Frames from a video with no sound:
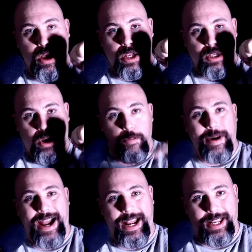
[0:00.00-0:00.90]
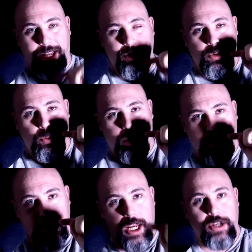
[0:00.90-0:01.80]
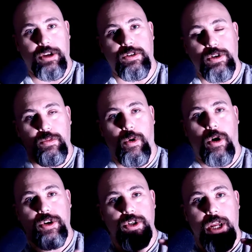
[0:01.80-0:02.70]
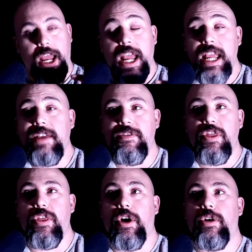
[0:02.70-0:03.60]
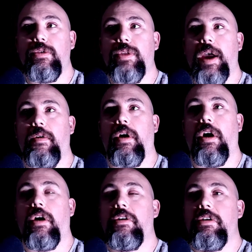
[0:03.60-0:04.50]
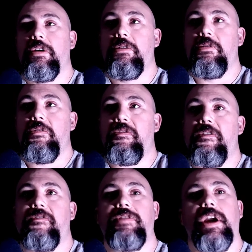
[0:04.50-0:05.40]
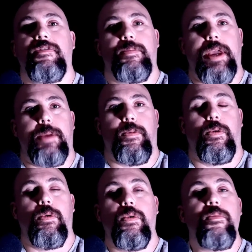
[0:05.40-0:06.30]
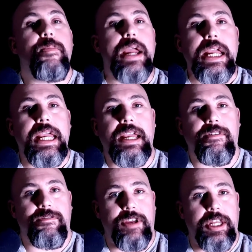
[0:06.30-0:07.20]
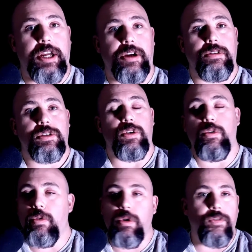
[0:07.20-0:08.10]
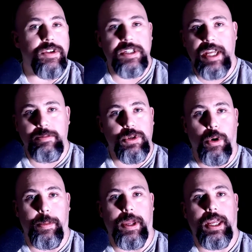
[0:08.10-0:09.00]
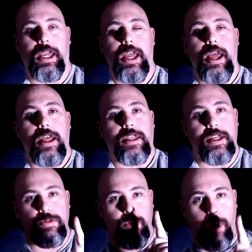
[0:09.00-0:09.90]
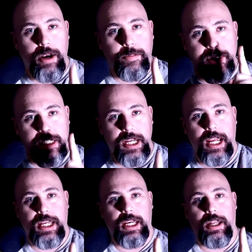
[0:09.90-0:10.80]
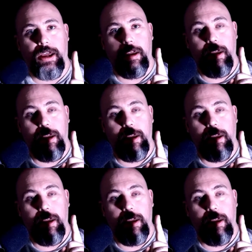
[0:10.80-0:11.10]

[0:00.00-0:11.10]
go back and you continue to watch, even though there are 50 other people all making videos, all of the same topic, there's one particular